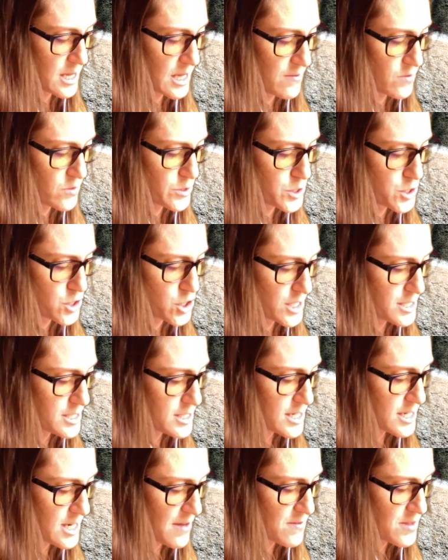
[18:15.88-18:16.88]
levels just
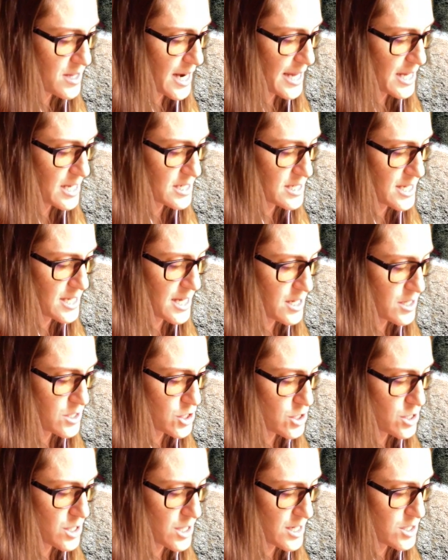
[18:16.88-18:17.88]
enough that I can take
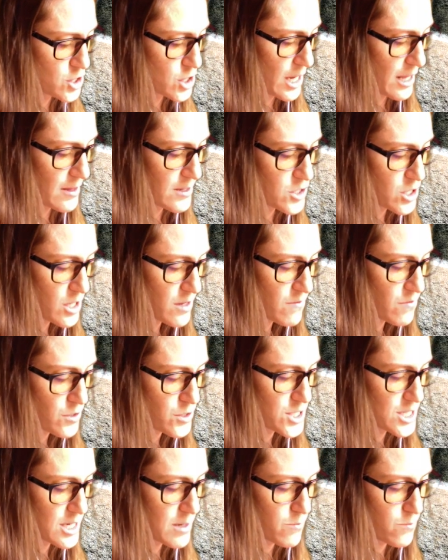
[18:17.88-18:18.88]
that challenging first
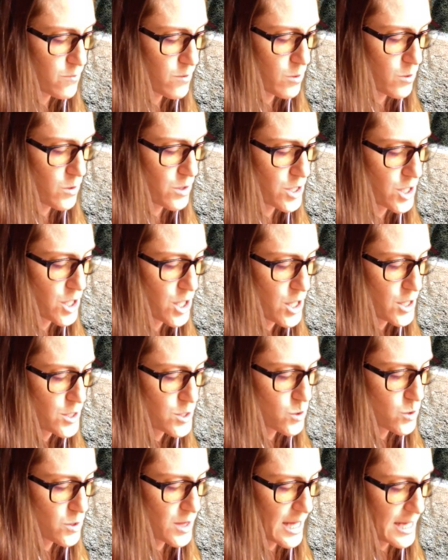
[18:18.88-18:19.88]
step forward
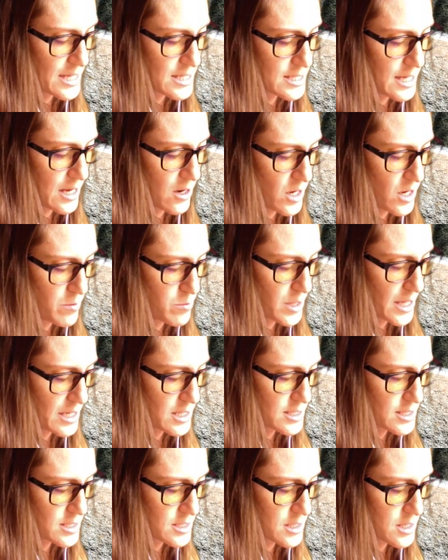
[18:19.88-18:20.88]
toward that scary
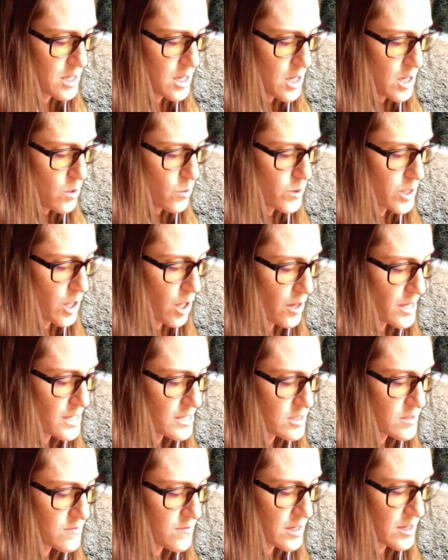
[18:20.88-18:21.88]
place. When all
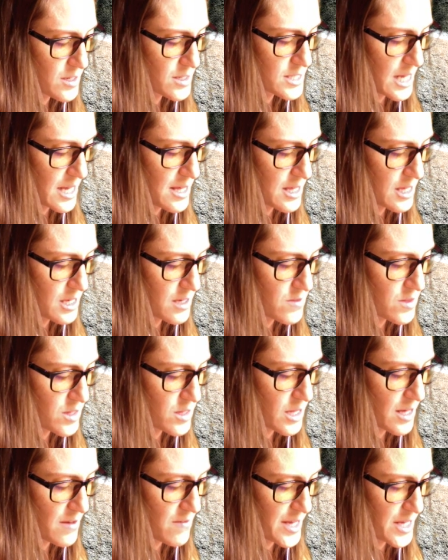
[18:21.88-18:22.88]
else fails, I think of the
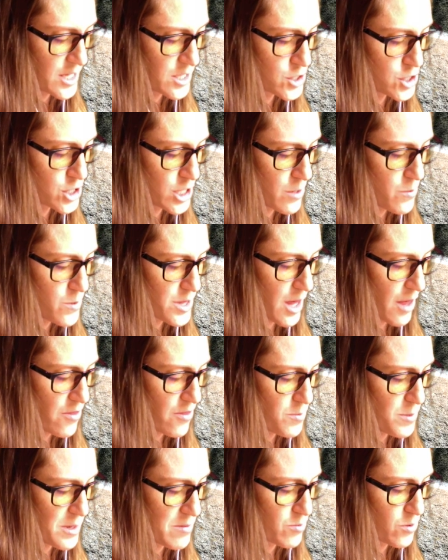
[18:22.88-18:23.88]
love I can share with other
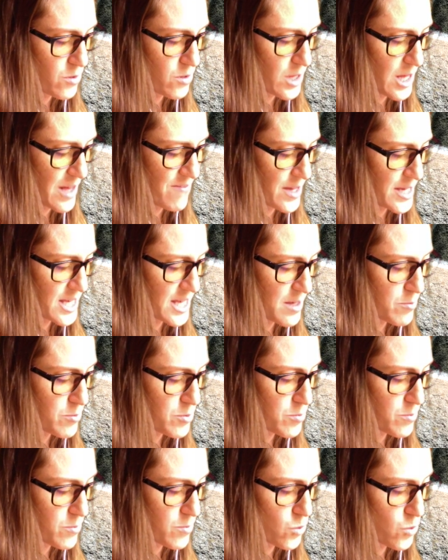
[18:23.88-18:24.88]
people if I keep
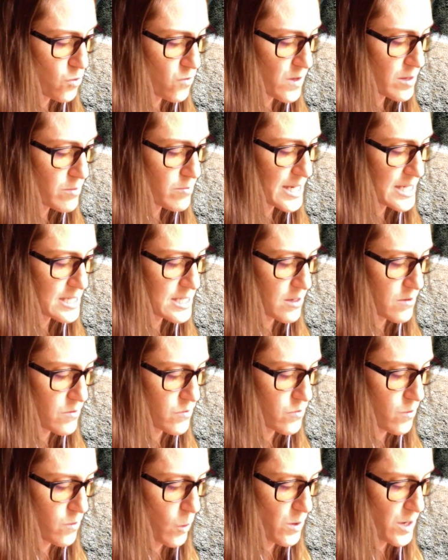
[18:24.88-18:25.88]
moving myself
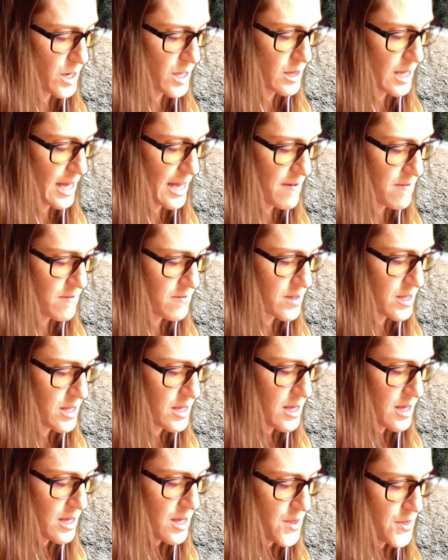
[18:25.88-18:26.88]
forward in life.
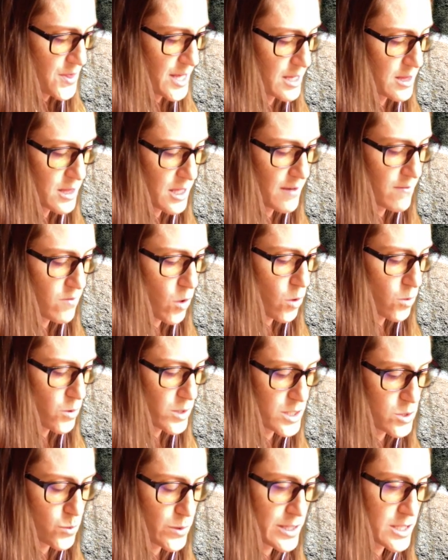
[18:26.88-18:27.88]
Then love
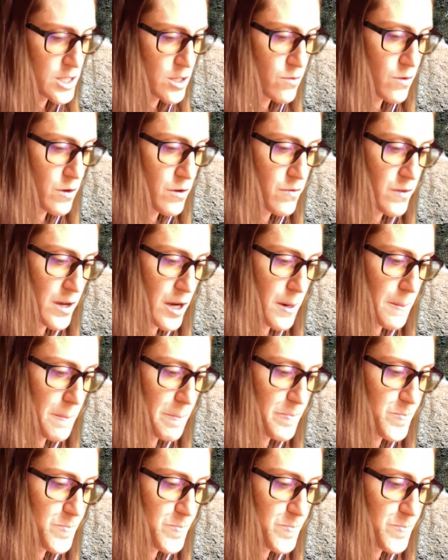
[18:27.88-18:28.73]
always wins over fear.